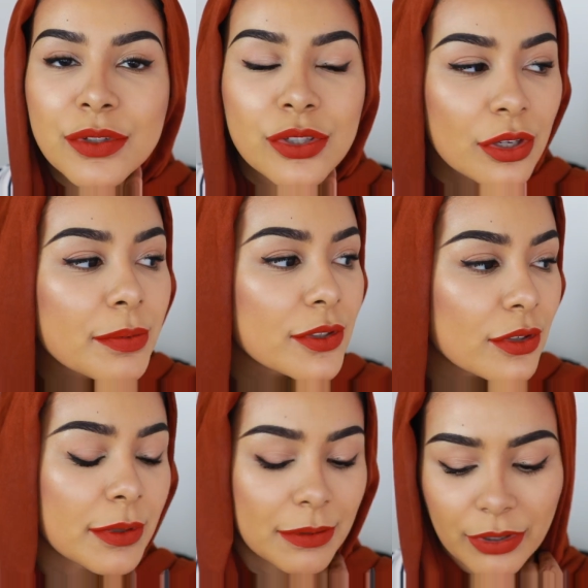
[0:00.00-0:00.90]
I'm
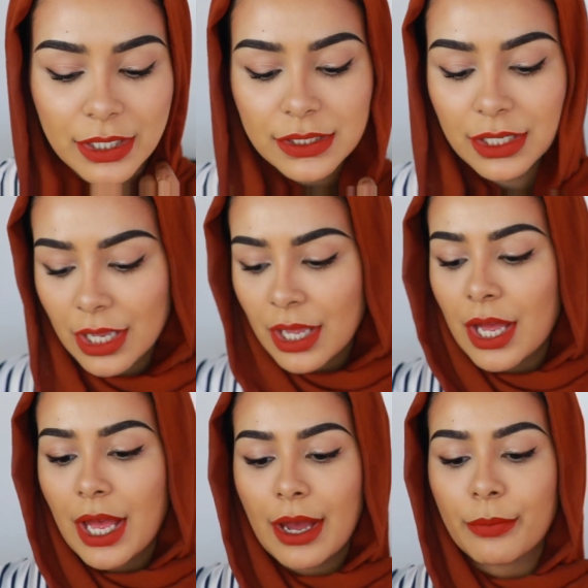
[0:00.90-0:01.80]
super impressed
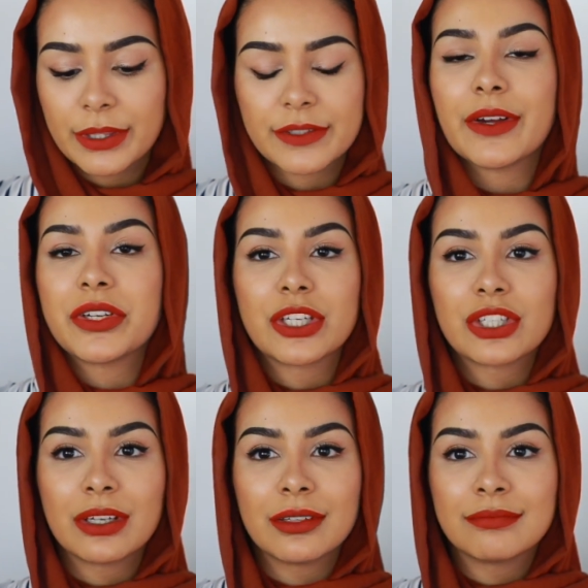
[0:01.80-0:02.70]
with this
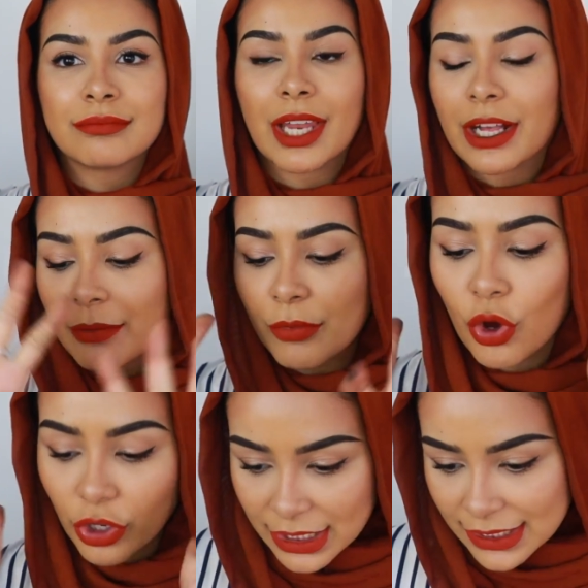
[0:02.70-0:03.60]
foundation. Like, I'm
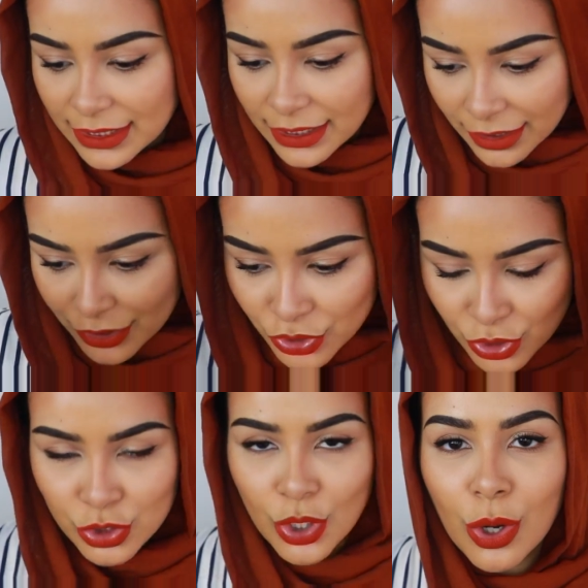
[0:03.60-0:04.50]
honestly
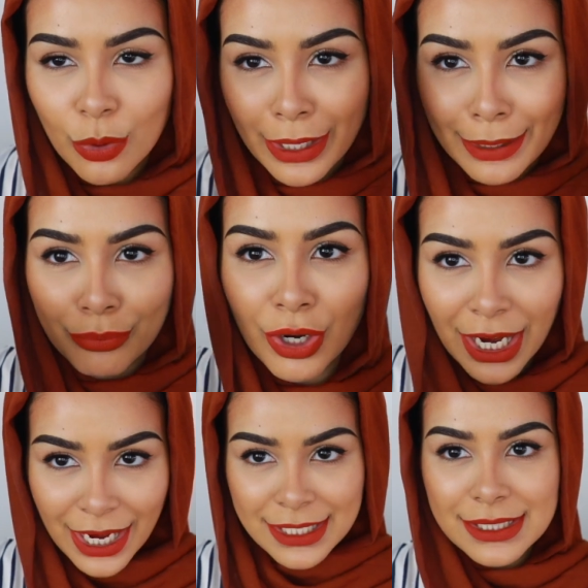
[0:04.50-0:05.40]
so
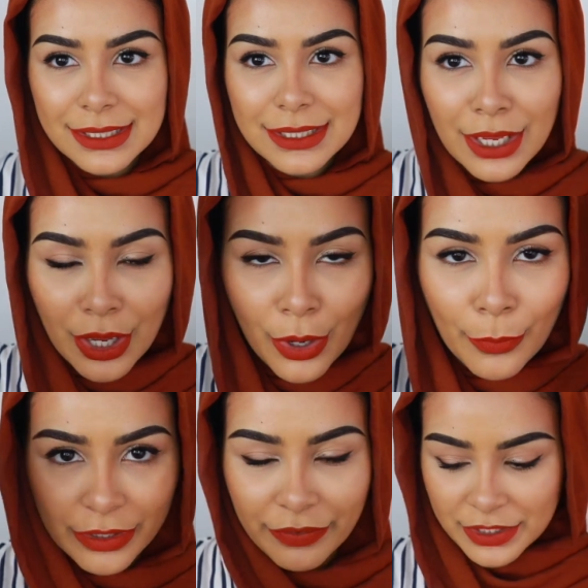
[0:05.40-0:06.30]
impressed
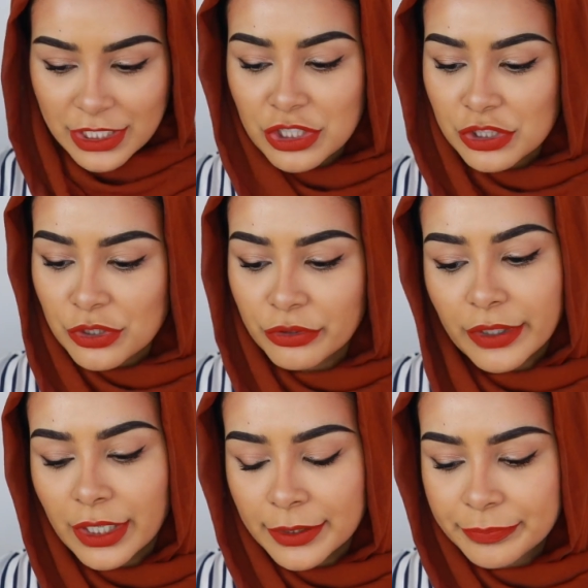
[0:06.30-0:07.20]
with the foundation so
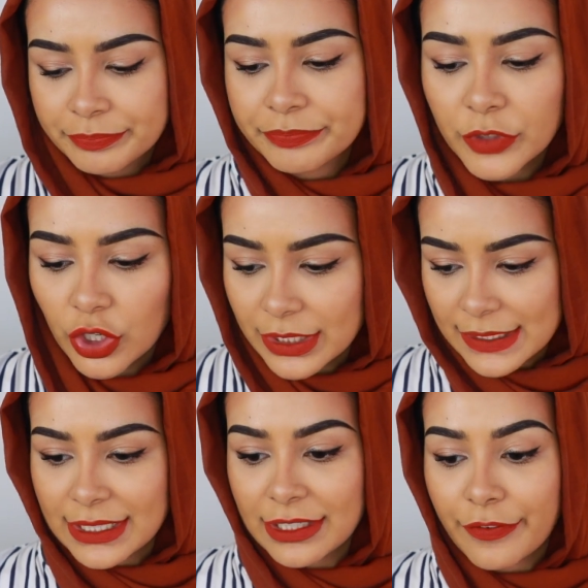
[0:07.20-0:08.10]
far.
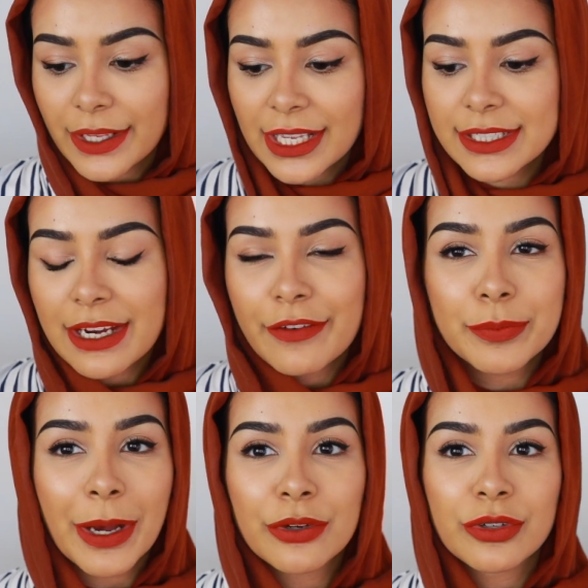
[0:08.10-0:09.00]
Honestly, the fact that I didn't have
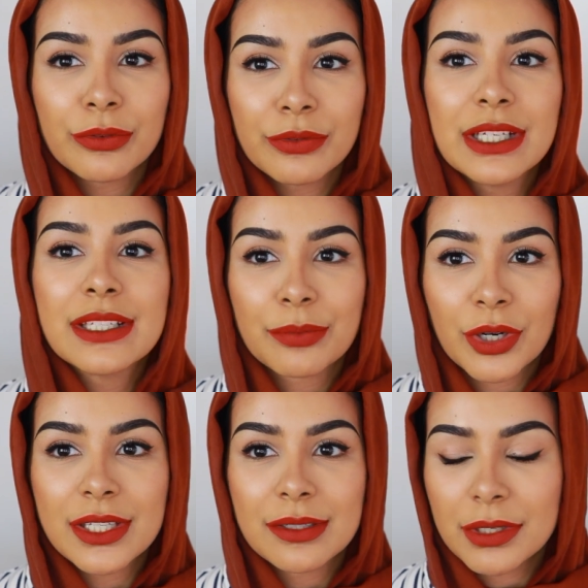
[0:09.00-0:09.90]
to powder it really
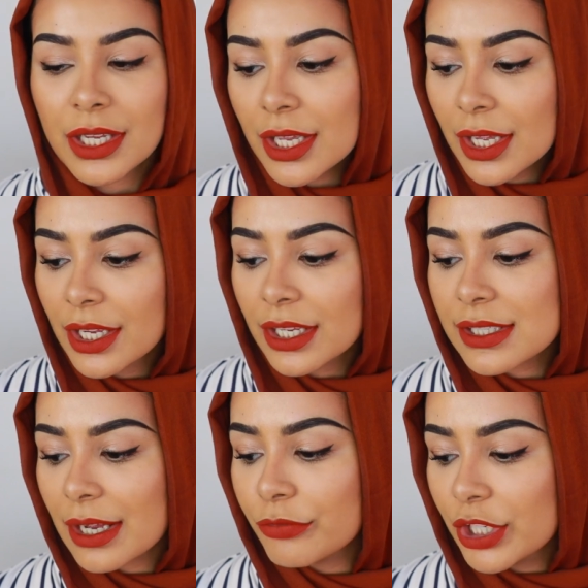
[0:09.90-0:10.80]
surprised me,
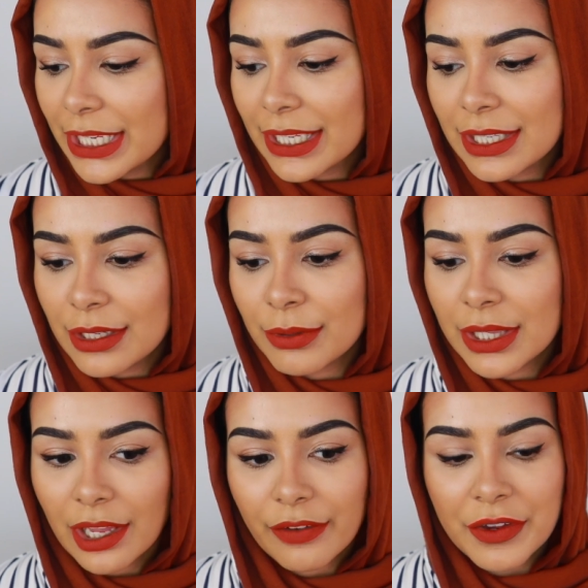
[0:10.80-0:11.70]
because I'm really icky with
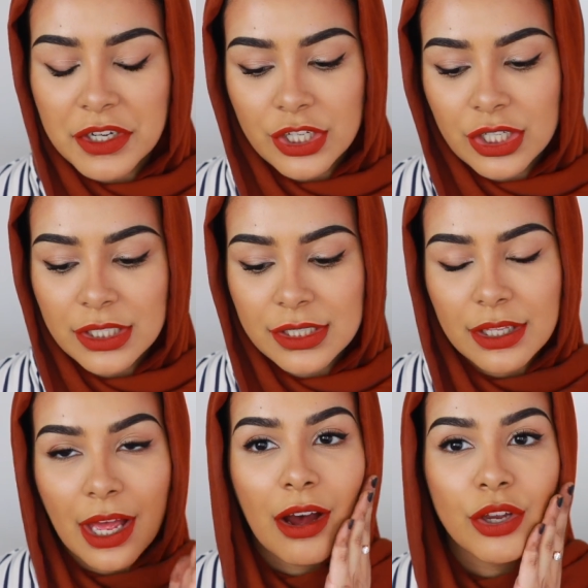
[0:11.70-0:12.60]
like foundations
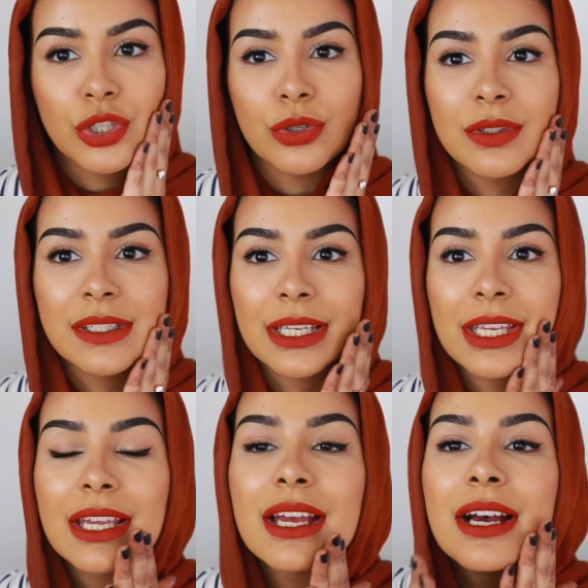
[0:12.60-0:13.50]
that are too
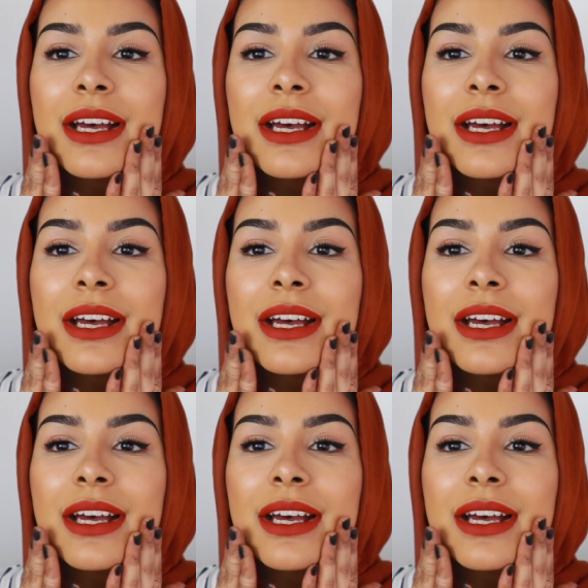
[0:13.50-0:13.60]
sticky.